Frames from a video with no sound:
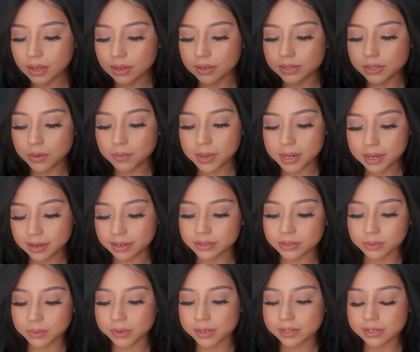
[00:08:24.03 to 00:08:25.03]
So my
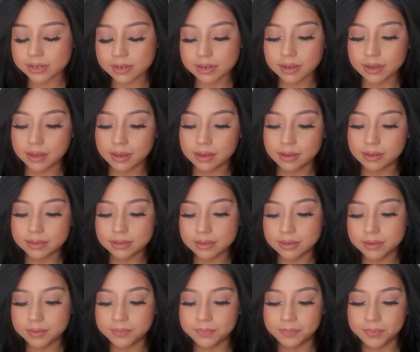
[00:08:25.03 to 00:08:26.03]
next question is,
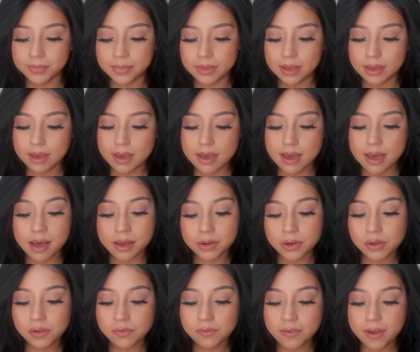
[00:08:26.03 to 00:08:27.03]
how
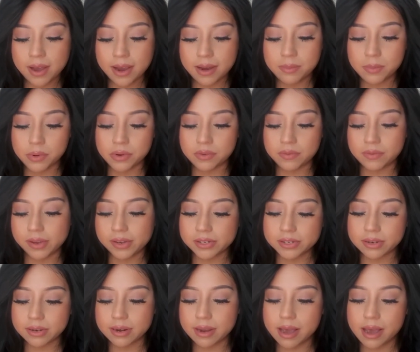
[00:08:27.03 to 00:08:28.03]
do you find
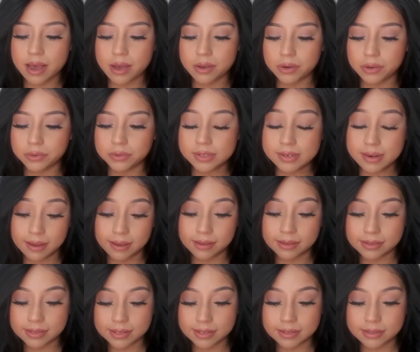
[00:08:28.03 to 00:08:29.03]
motivation? How do you stay
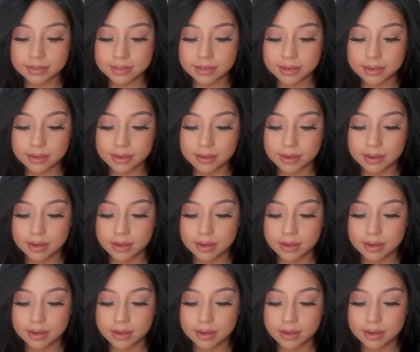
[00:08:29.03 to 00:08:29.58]
consistent?